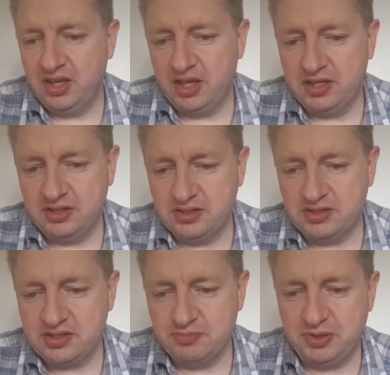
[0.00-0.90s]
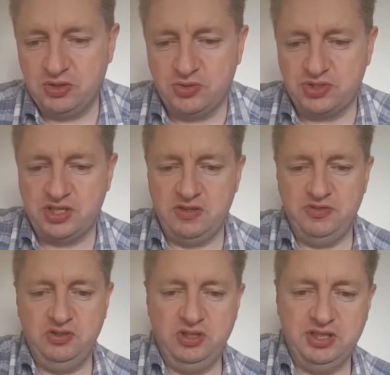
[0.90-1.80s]
And because if
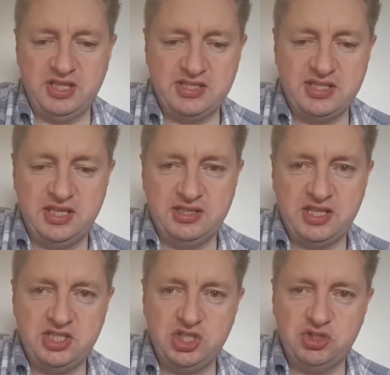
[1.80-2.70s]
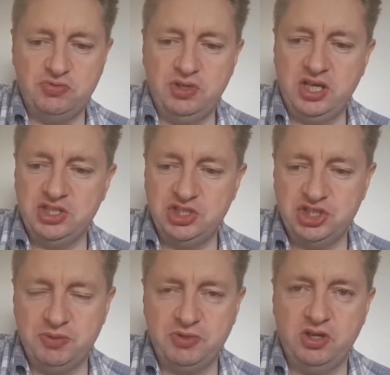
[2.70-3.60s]
you look at this here, this is your
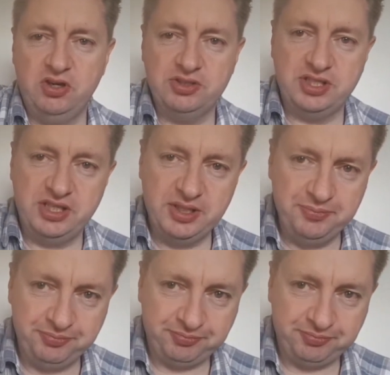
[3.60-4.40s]
relationship card here.